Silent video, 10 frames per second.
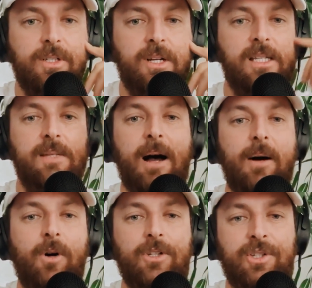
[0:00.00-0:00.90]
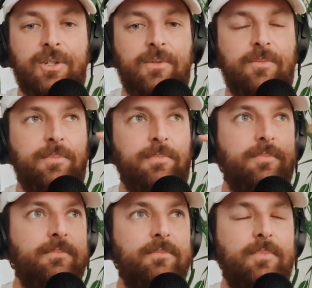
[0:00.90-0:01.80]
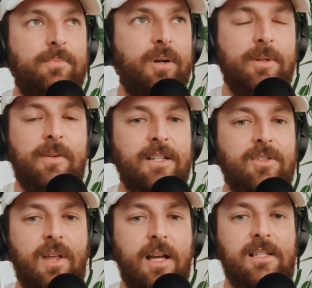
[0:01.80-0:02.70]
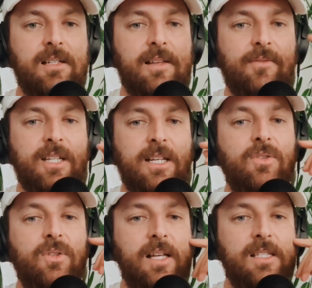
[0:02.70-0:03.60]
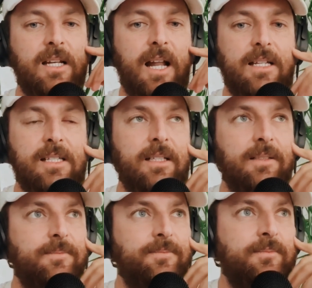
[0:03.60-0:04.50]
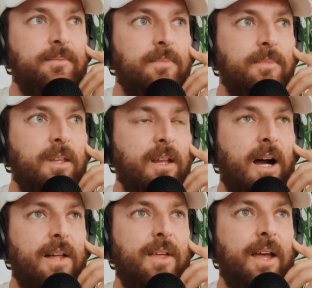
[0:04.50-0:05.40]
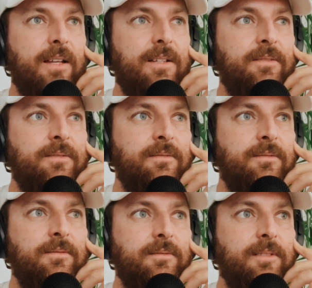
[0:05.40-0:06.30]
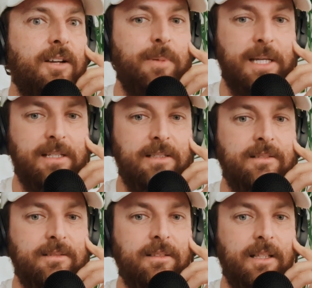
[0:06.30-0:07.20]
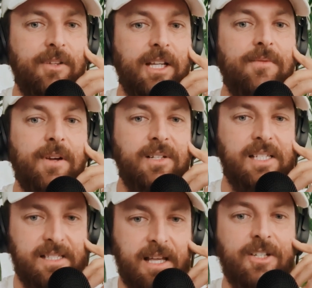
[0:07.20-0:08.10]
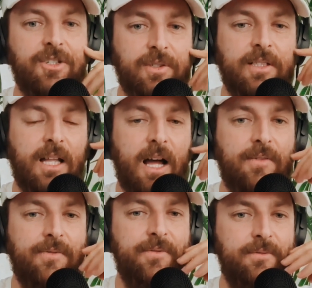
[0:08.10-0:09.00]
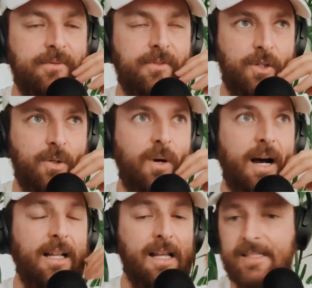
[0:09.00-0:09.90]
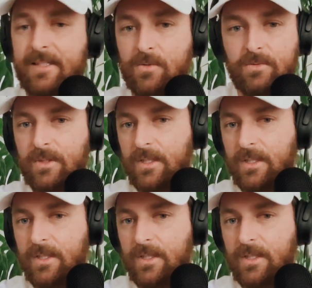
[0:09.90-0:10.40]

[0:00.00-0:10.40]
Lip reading: a smartwatch, probably around 2017, 2018. I then have been living a very sedentary life for a while. I still